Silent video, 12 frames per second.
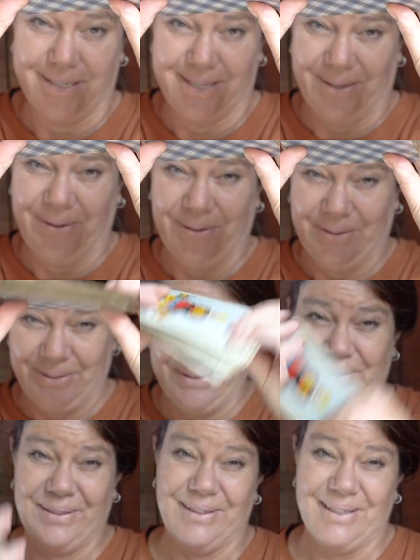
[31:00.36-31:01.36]
too
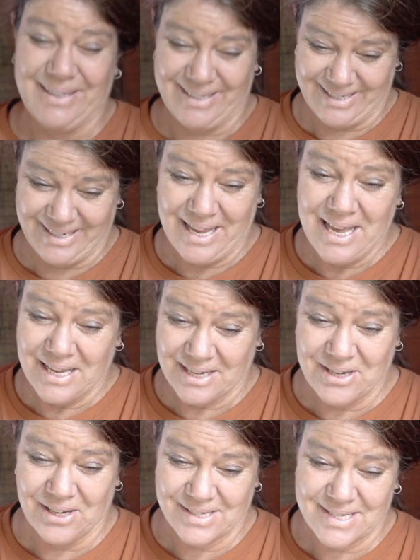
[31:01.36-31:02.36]

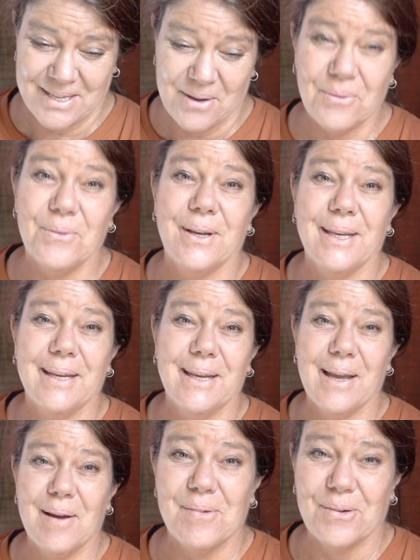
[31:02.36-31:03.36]
because they're all
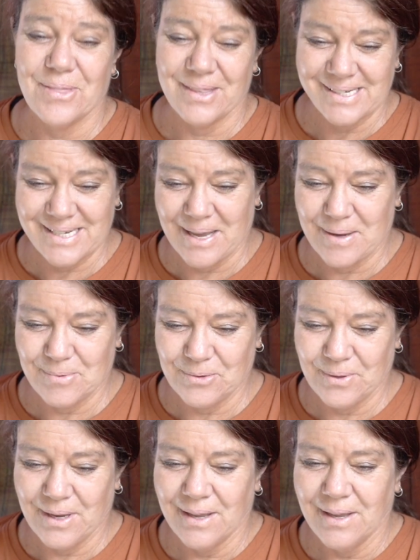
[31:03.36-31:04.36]
ending on the
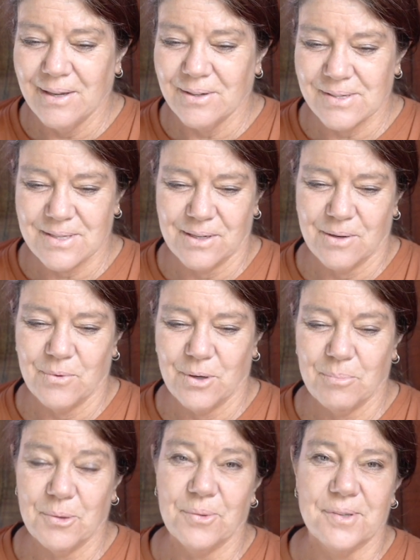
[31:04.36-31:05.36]
table, because I don't want
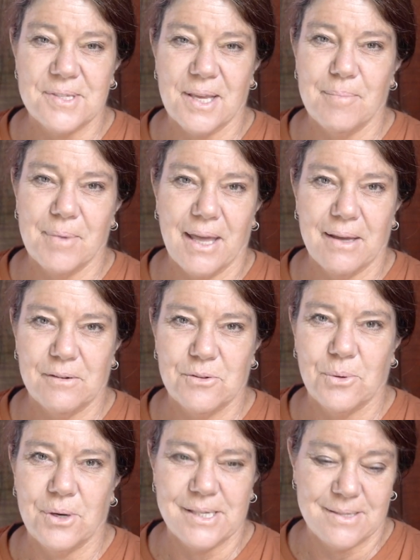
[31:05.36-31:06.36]
to pull the same card
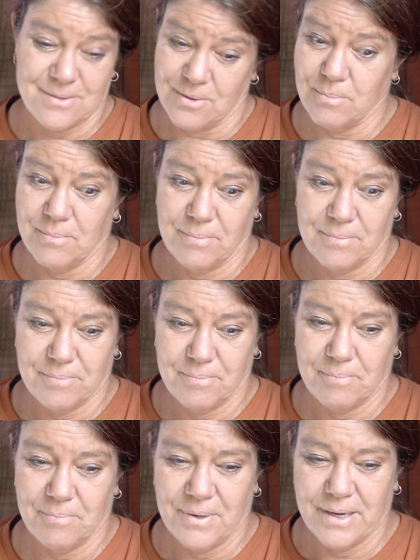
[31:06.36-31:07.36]
twice, so I'm
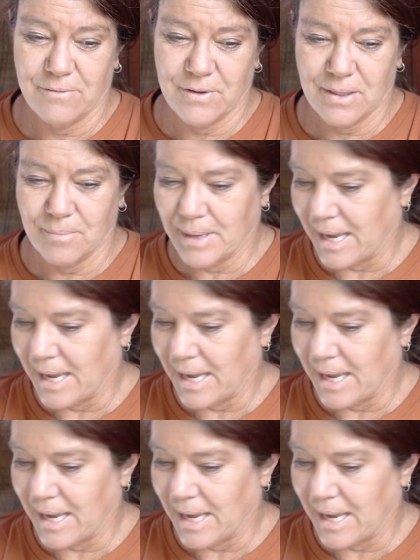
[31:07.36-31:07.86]
leaving them